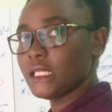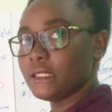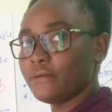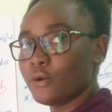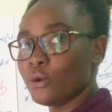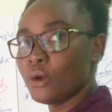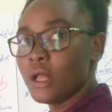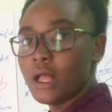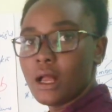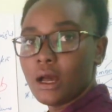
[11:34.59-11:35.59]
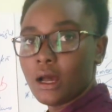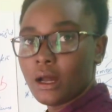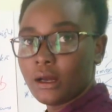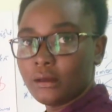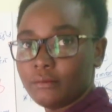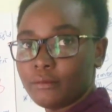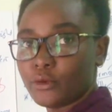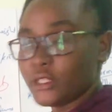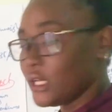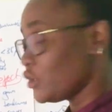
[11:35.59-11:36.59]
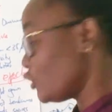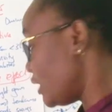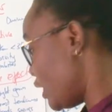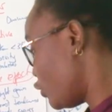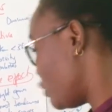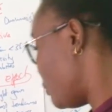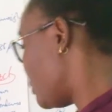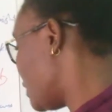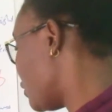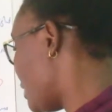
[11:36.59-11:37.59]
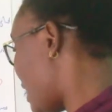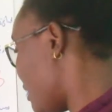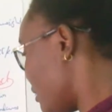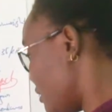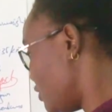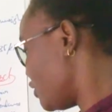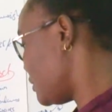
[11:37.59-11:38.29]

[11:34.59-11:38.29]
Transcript: days for um, protection, extra protection other than